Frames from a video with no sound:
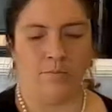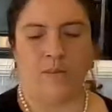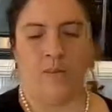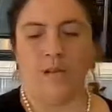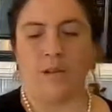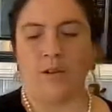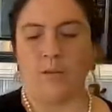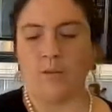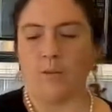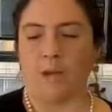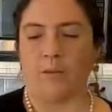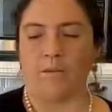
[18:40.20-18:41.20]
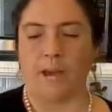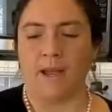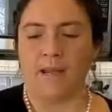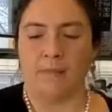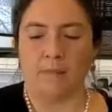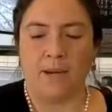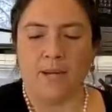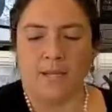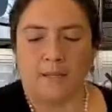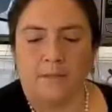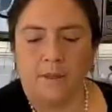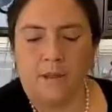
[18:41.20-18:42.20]
And I'm gonna put it by the
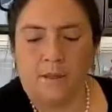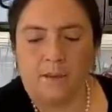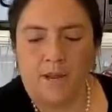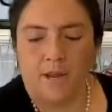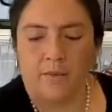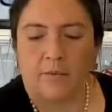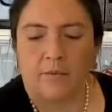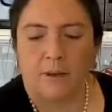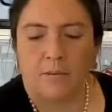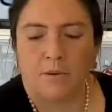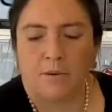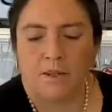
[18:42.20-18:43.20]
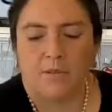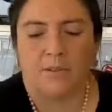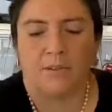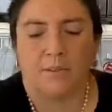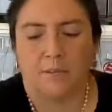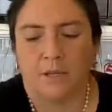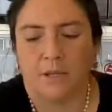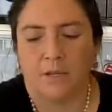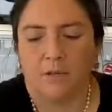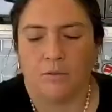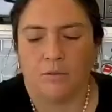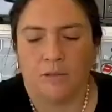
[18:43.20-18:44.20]
plates. That way I remember after the
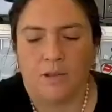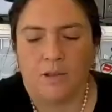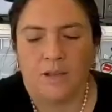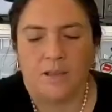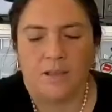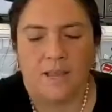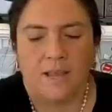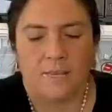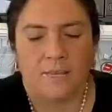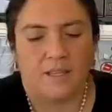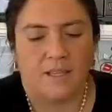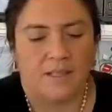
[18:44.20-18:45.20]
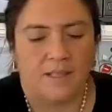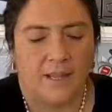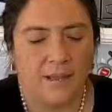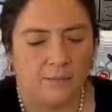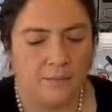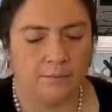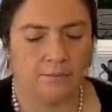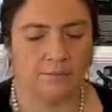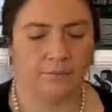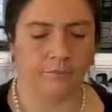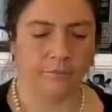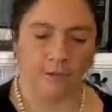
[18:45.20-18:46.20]
video to name things down.
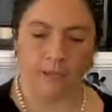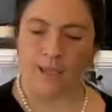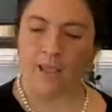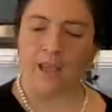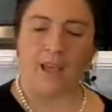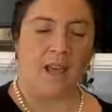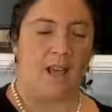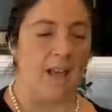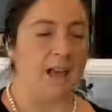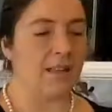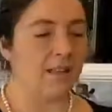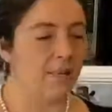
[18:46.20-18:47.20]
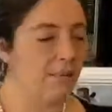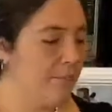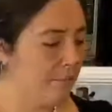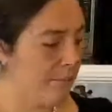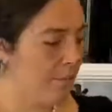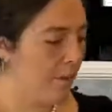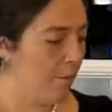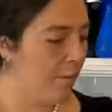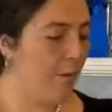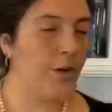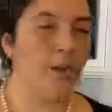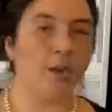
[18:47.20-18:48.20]
And
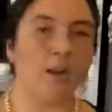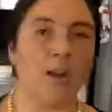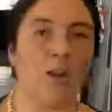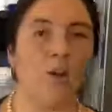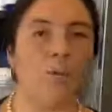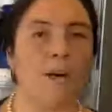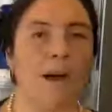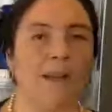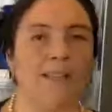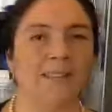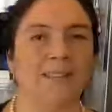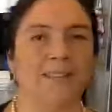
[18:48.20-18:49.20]
we're gonna go back